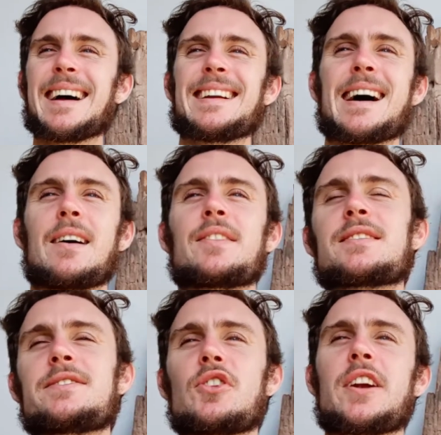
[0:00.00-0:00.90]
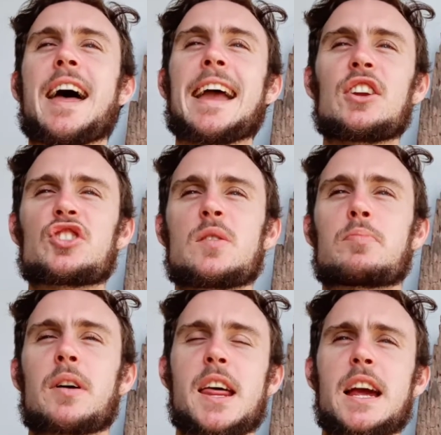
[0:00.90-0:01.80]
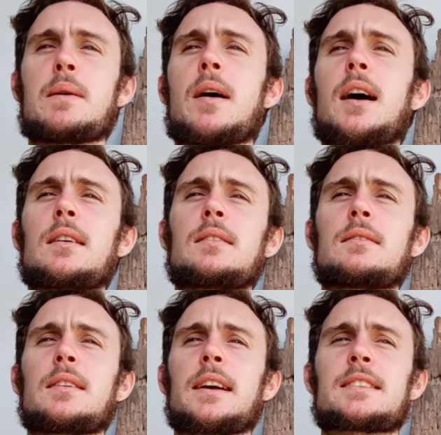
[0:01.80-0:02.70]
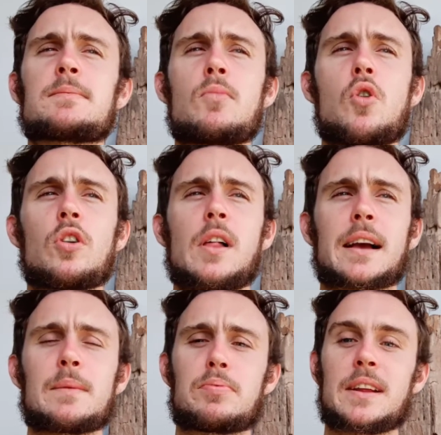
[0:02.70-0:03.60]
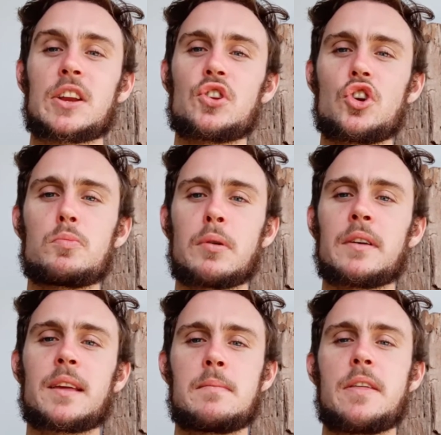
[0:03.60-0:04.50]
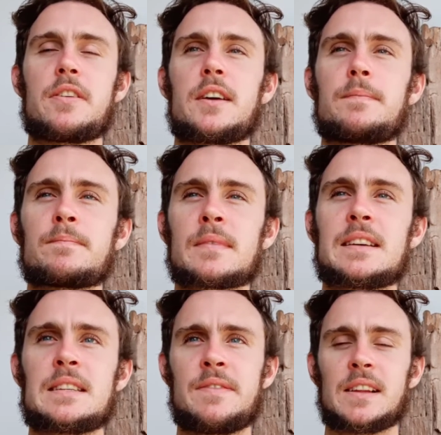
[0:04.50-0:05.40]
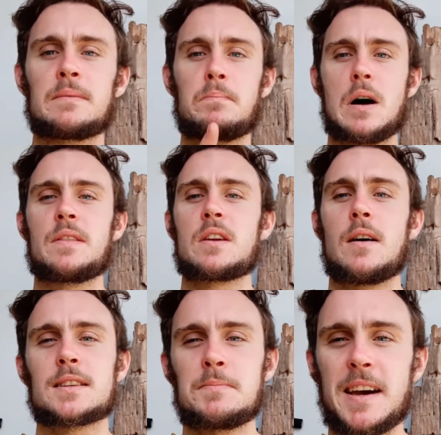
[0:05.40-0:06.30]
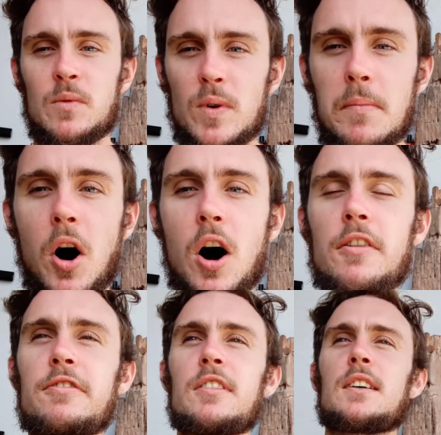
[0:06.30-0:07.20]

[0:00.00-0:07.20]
Now, this is not an ancient pranayama. It's more like a pretty new breathing method developed by the Iceman Wimhoff.